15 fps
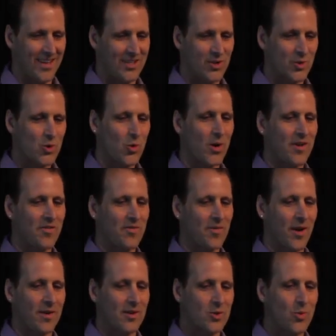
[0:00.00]
So
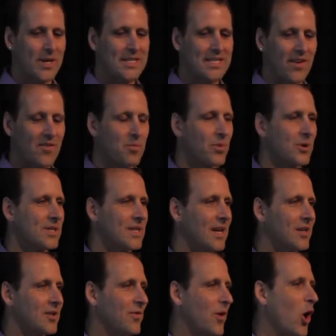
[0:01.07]

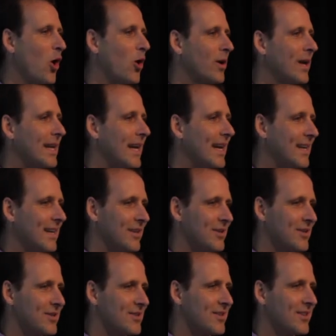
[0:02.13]
27% of all
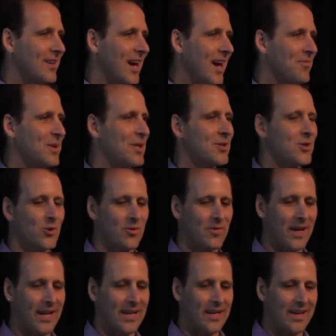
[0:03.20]
Canadians have been
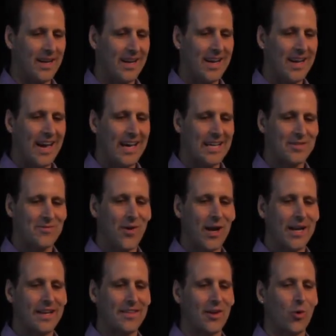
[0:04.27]
surveyed as
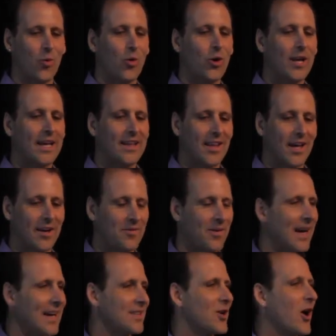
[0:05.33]
finding their working life
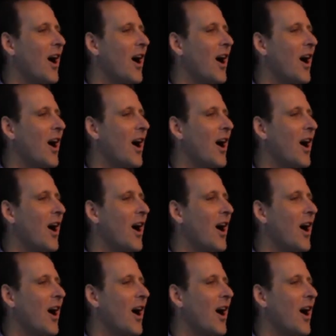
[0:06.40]
as